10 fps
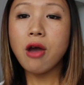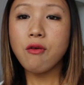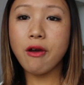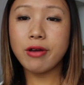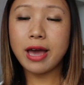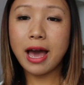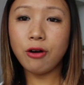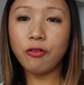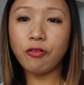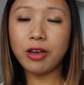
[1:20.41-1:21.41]
very
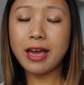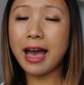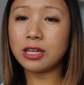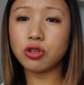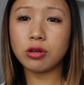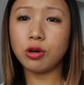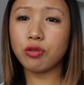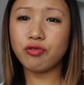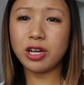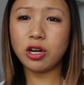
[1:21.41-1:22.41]
healthy, and it just
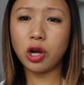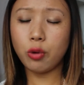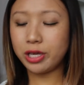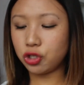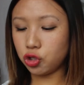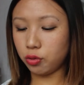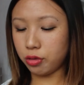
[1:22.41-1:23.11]
looks really glowy too.